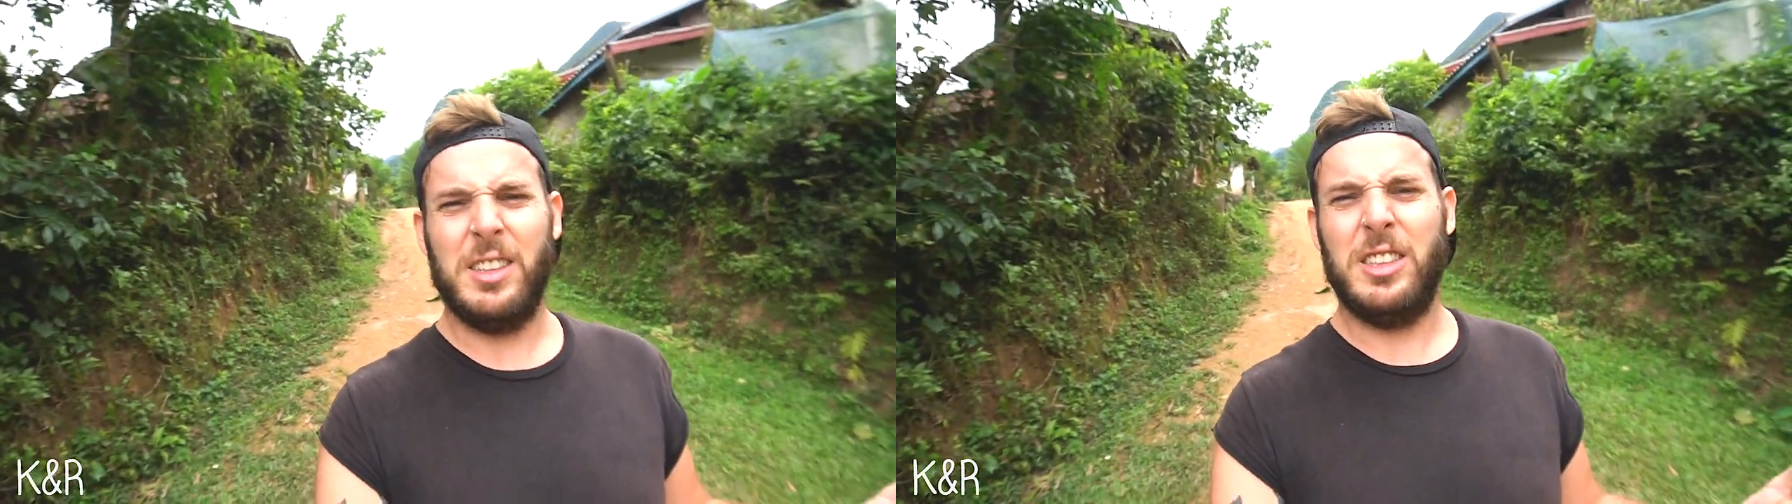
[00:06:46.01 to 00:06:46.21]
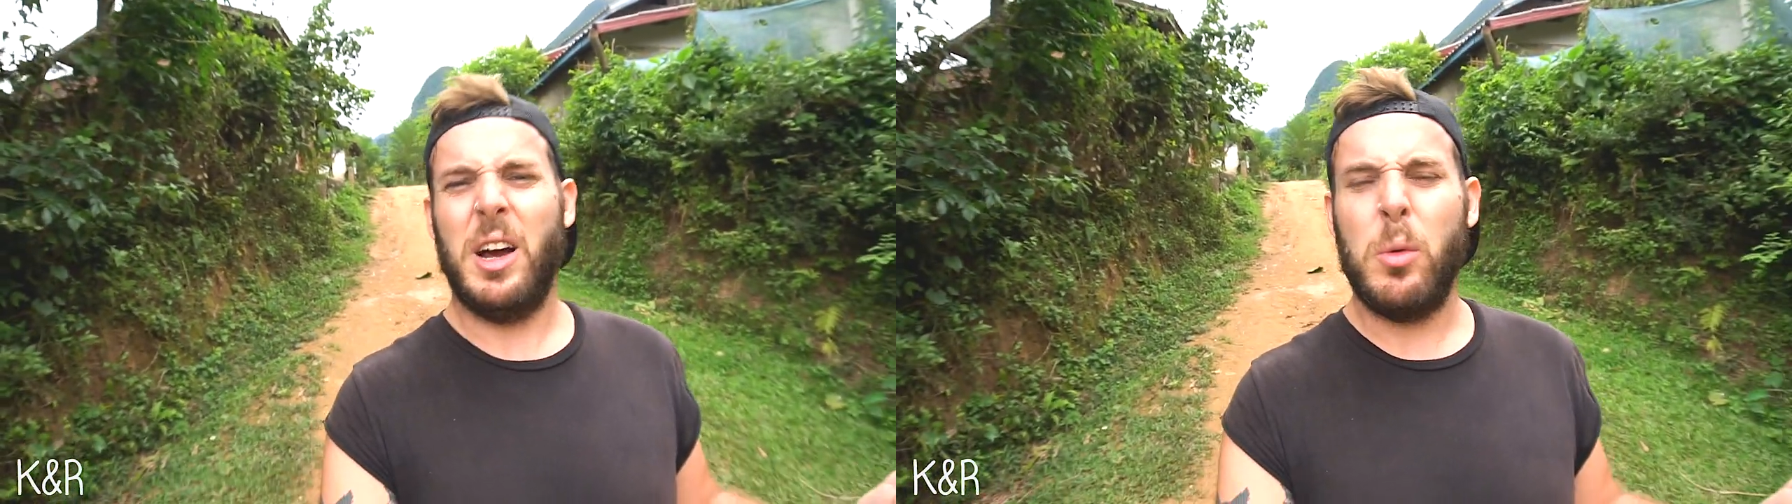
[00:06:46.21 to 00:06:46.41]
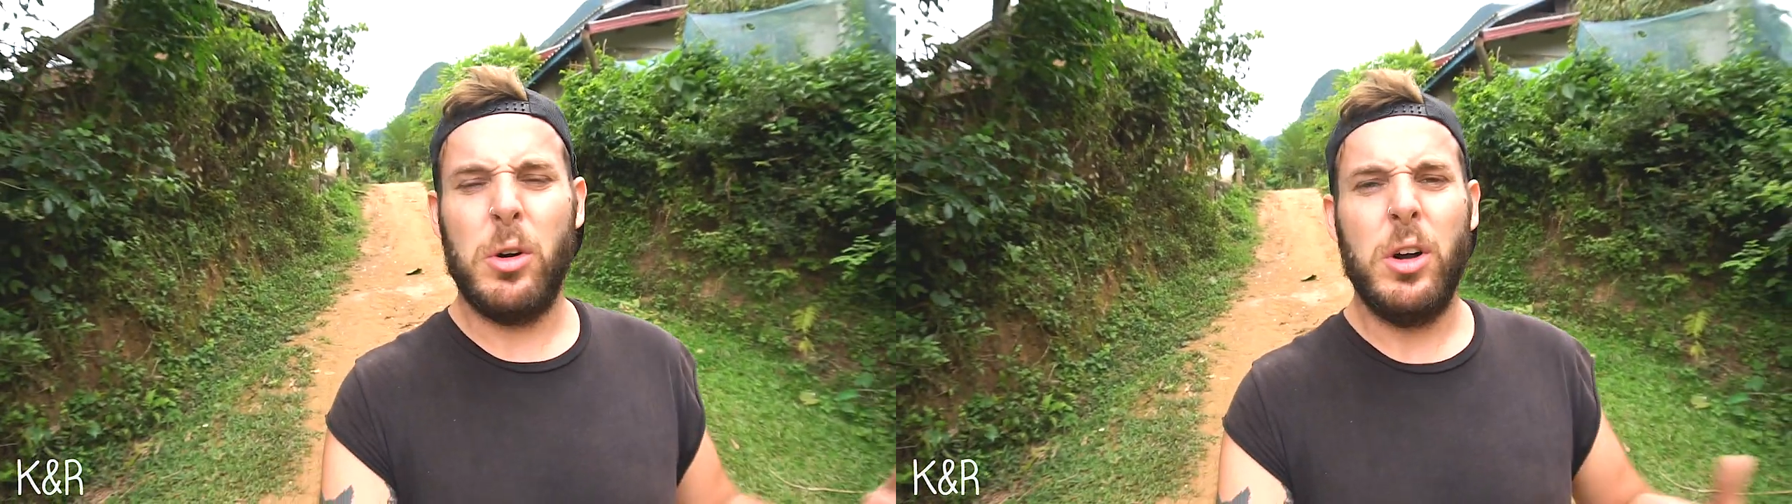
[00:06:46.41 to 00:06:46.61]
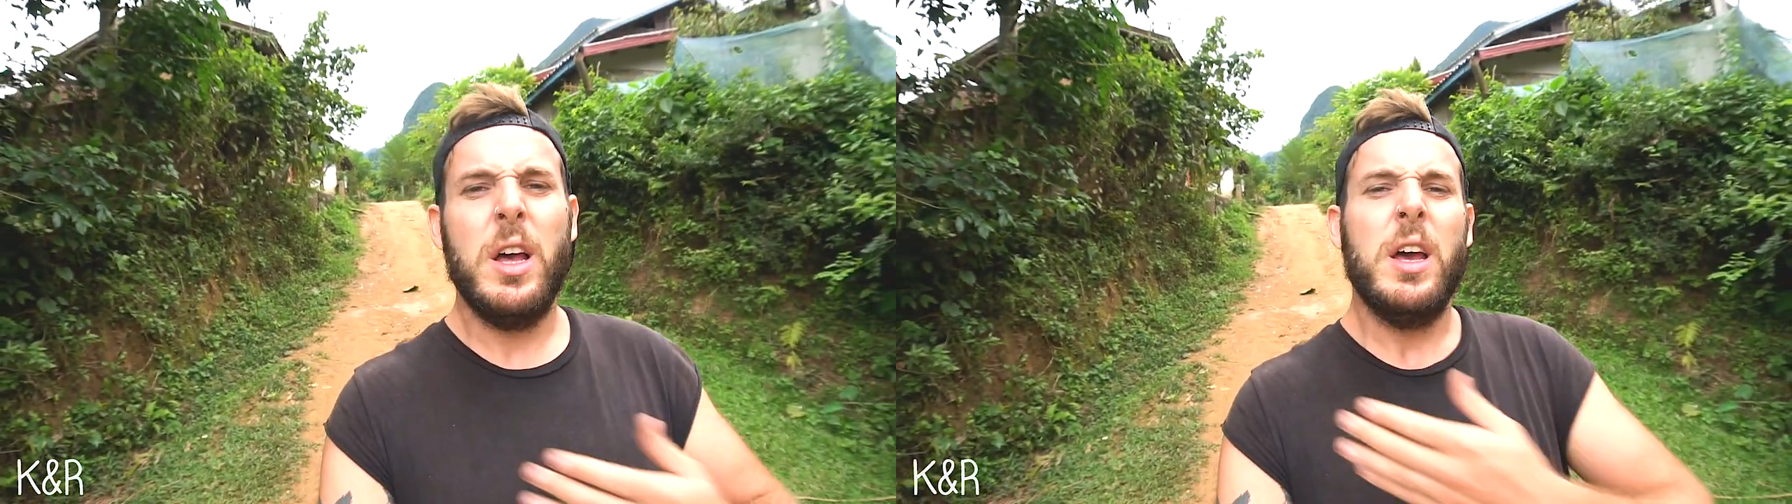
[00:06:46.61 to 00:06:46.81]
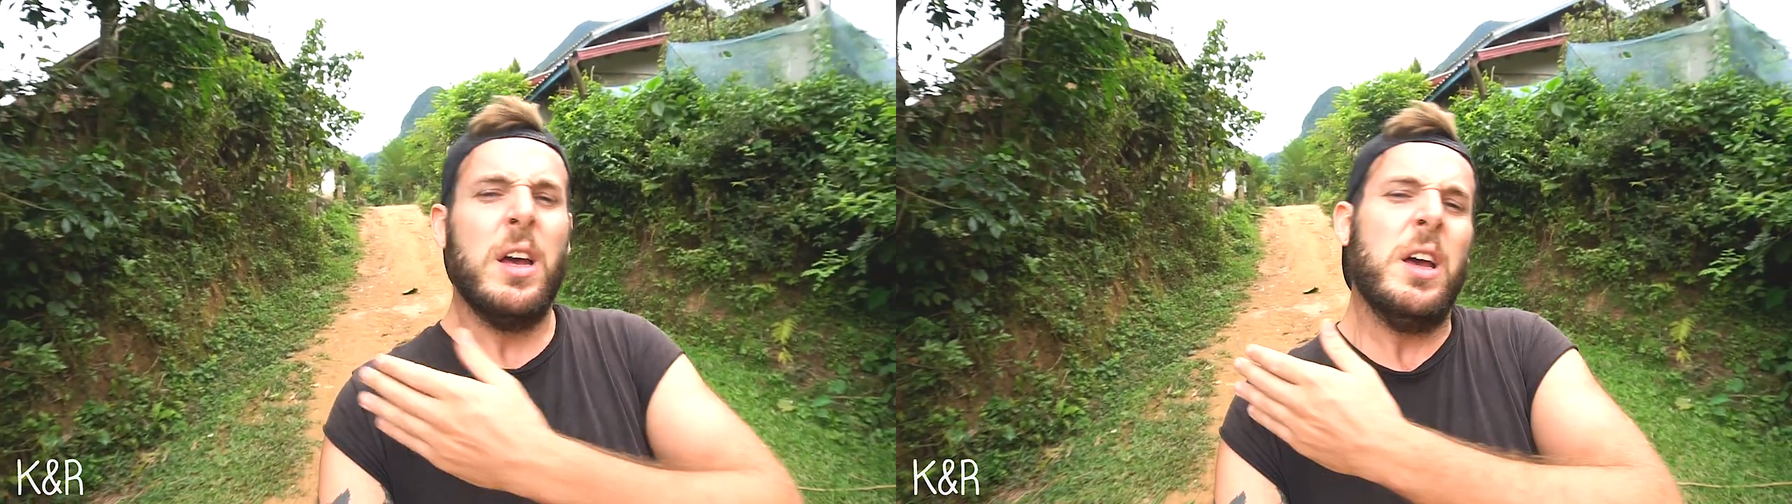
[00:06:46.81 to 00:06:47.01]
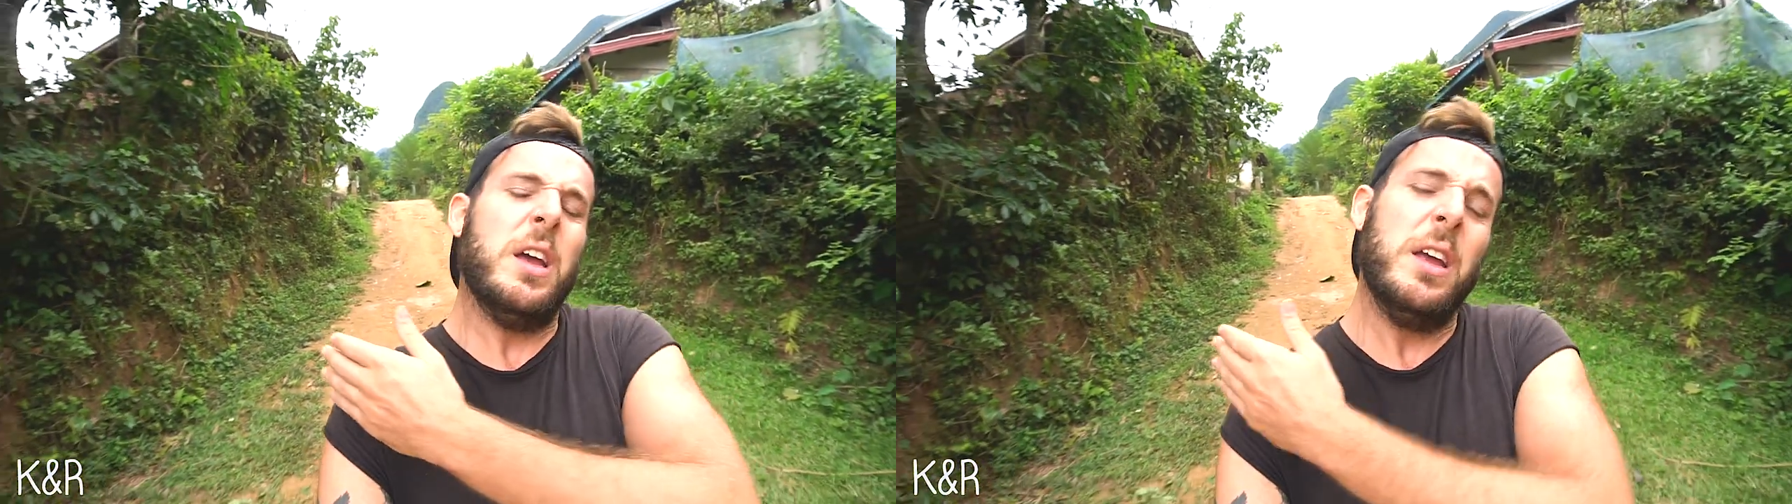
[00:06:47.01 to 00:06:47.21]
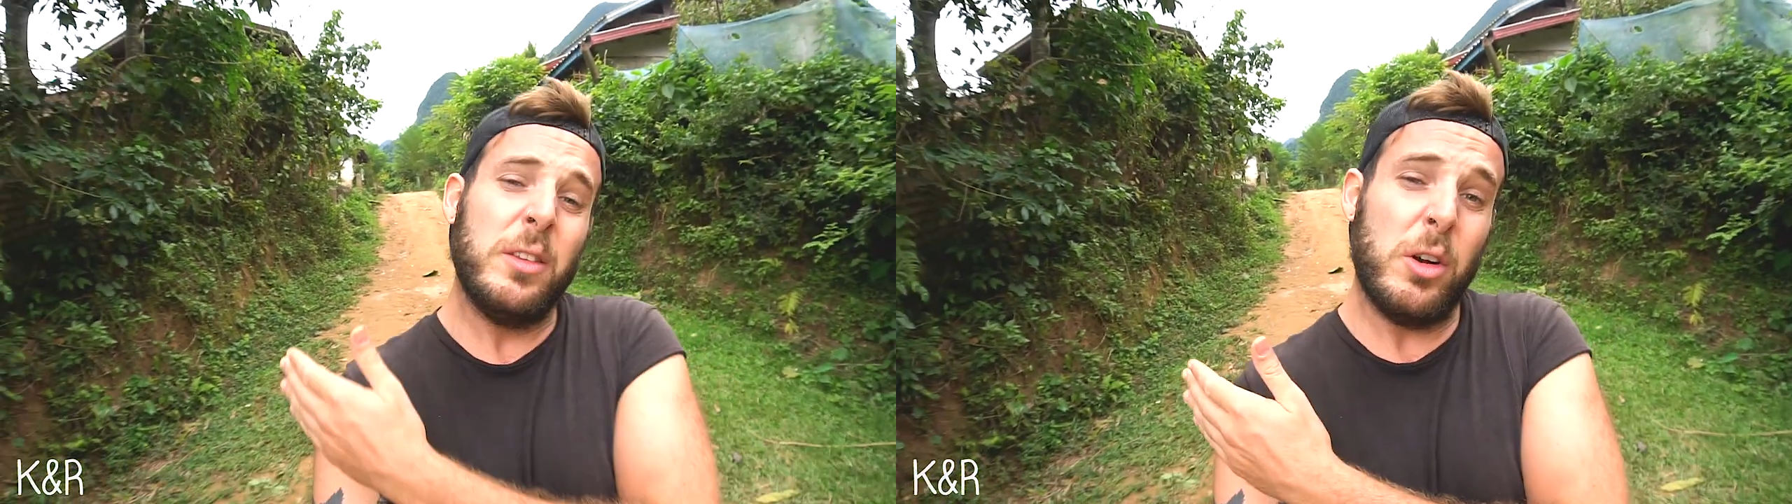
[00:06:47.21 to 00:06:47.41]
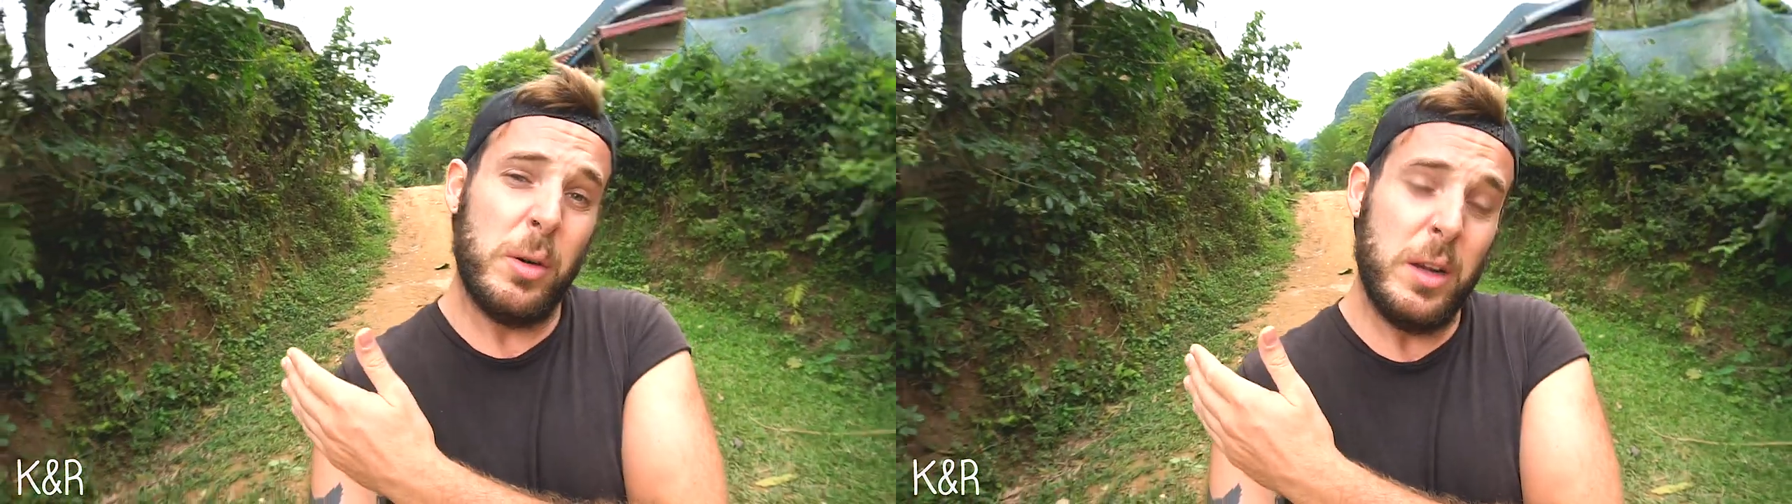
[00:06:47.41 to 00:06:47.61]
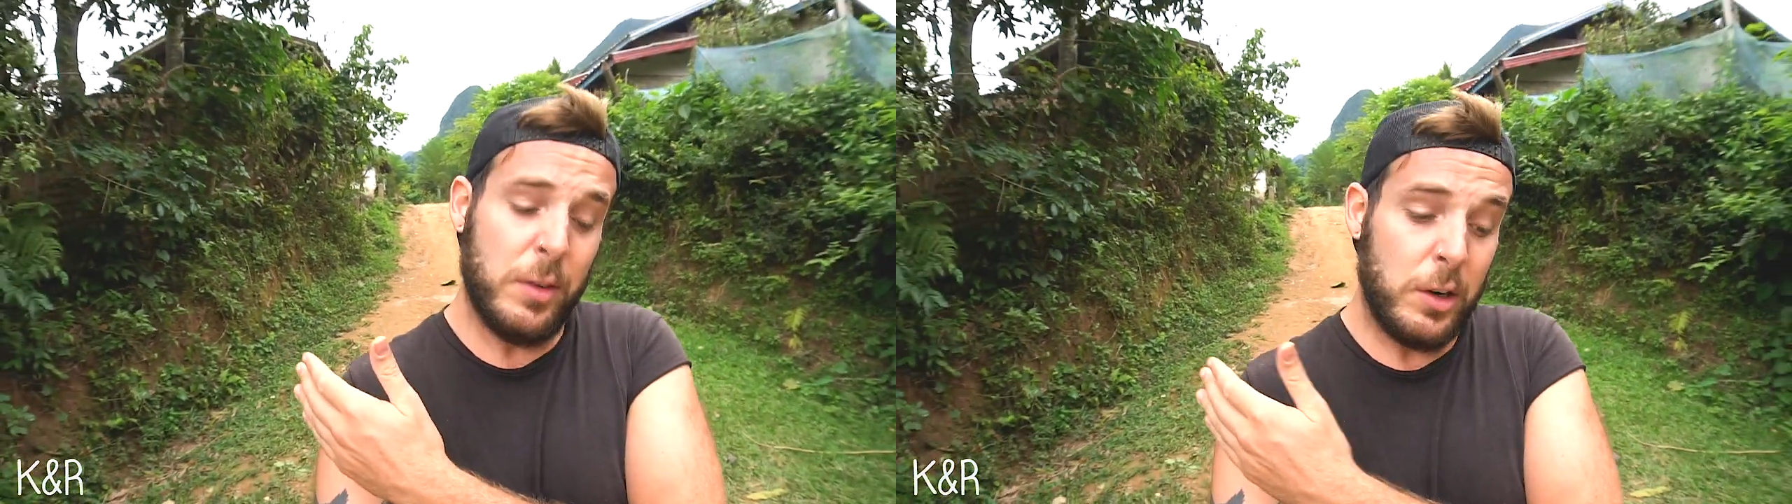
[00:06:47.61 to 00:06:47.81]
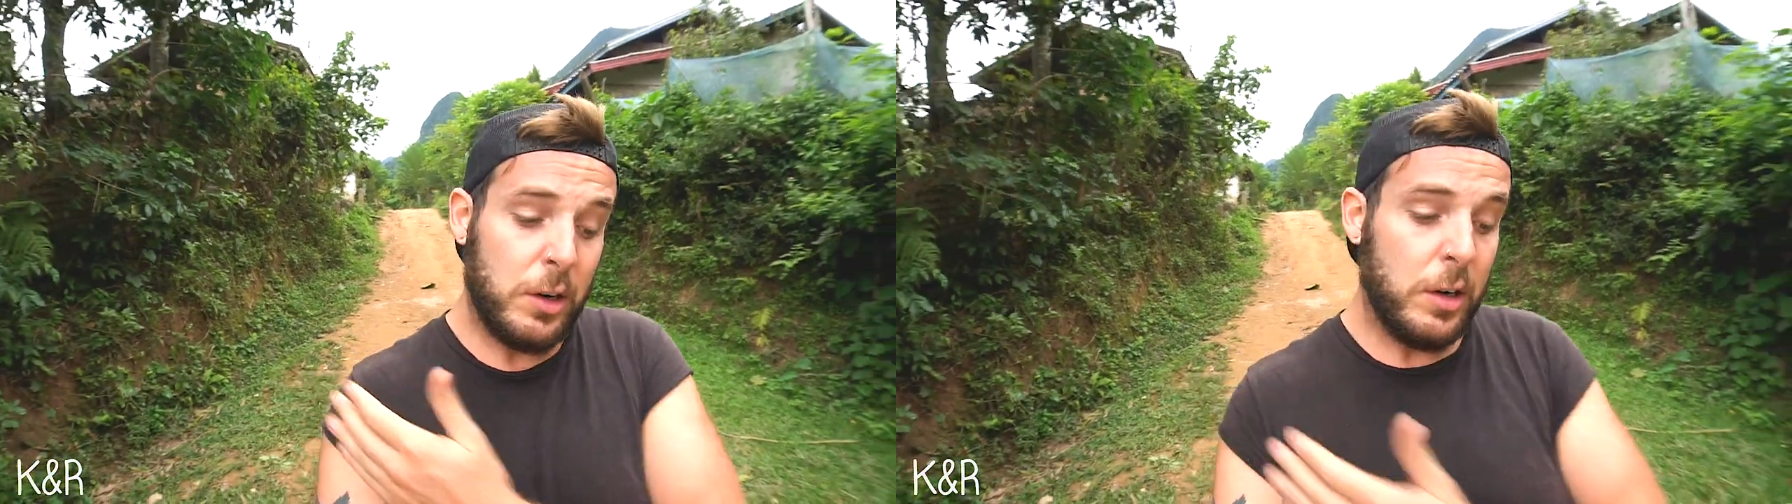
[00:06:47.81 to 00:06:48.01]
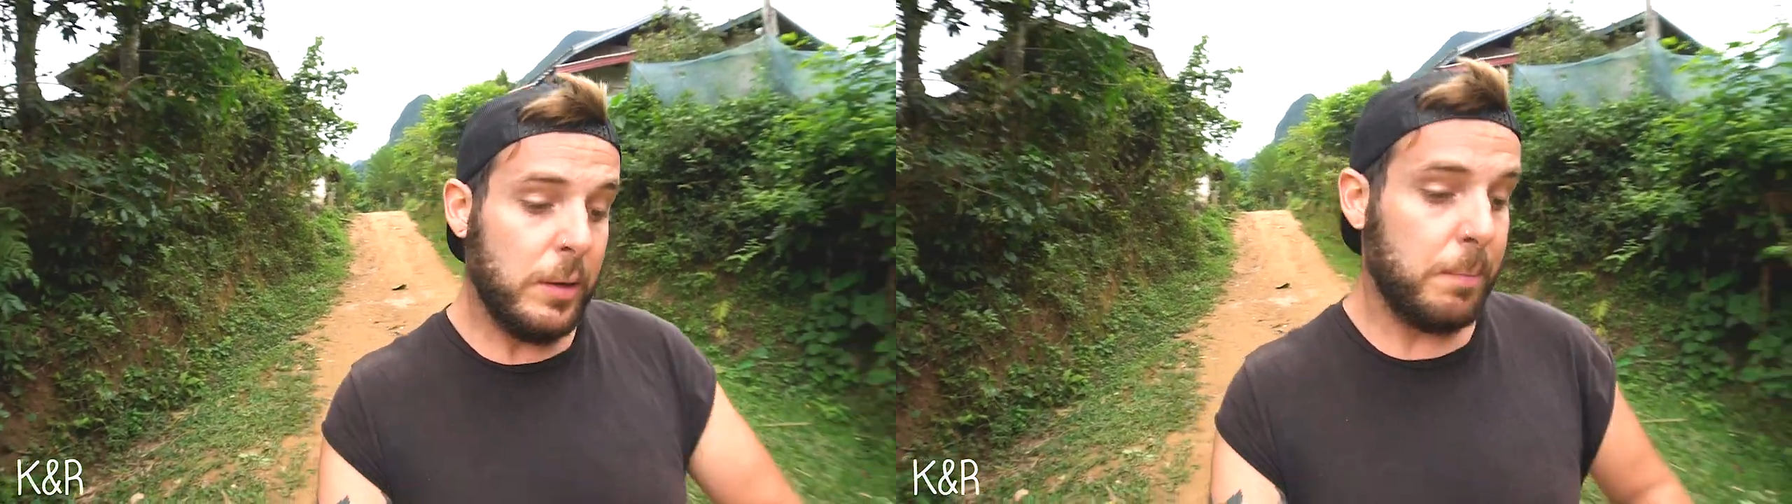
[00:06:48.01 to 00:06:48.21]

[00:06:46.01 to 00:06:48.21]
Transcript: shower in the river,